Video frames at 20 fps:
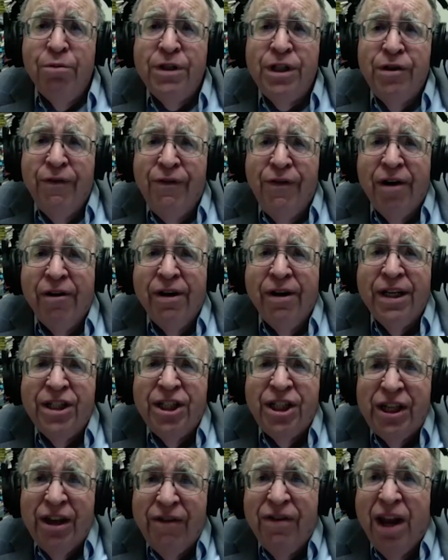was a very
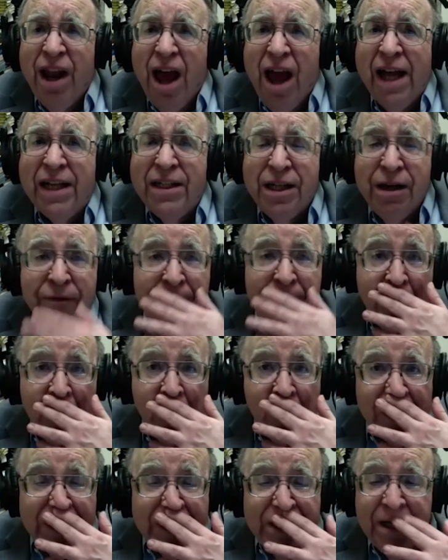civilizing
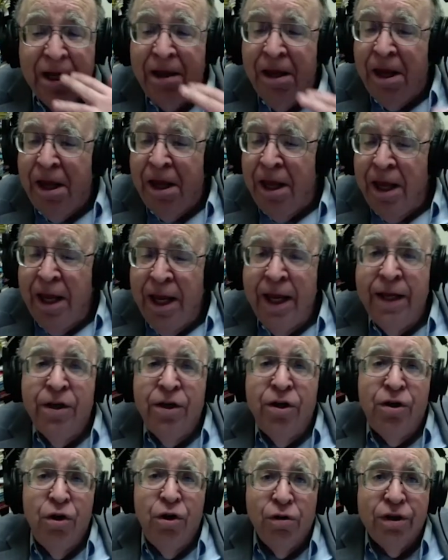force.
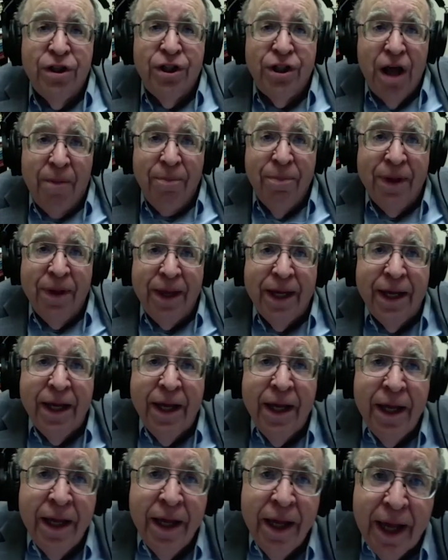It took
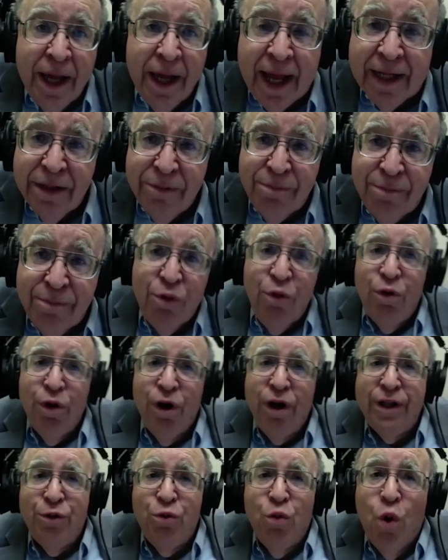something as
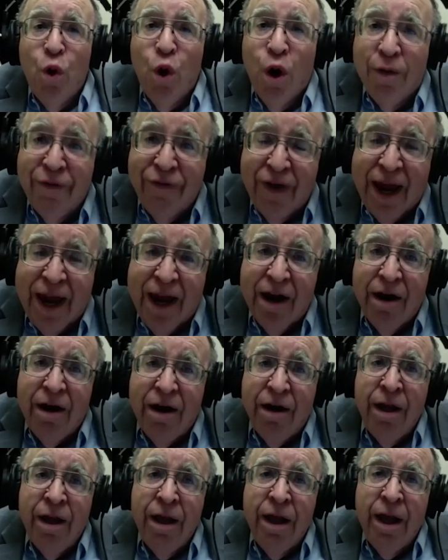brutal as
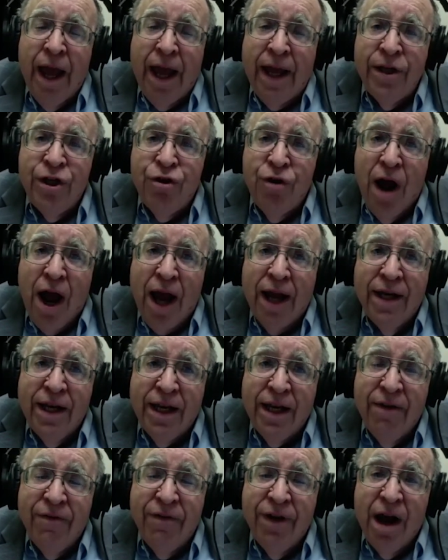warfare and tried
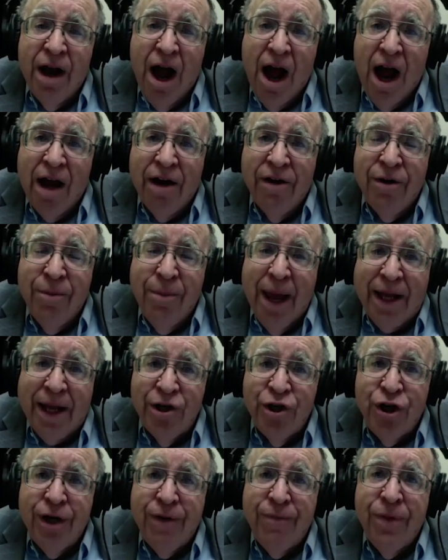to give it a higher
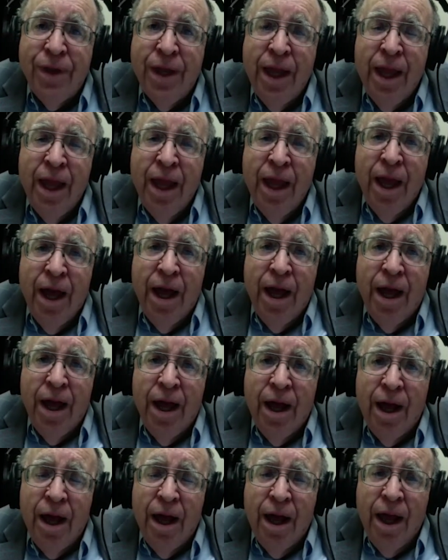dimension.
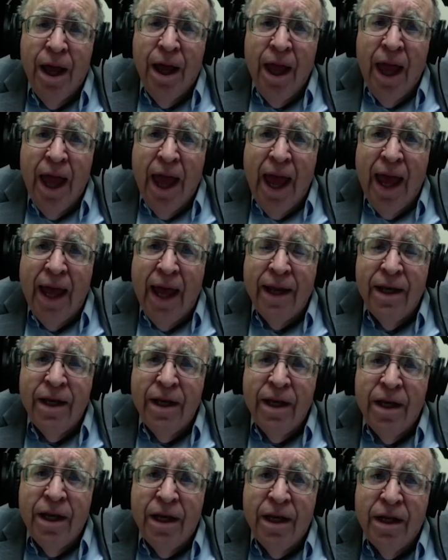There's
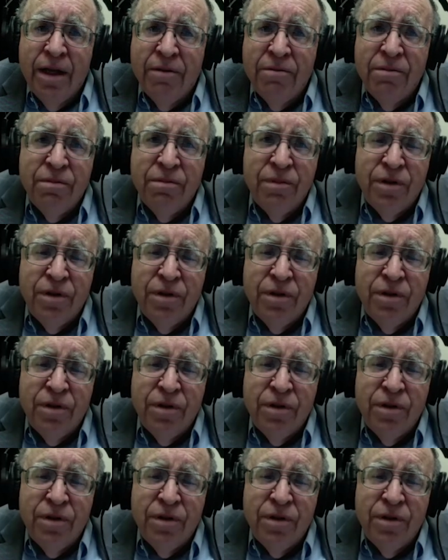a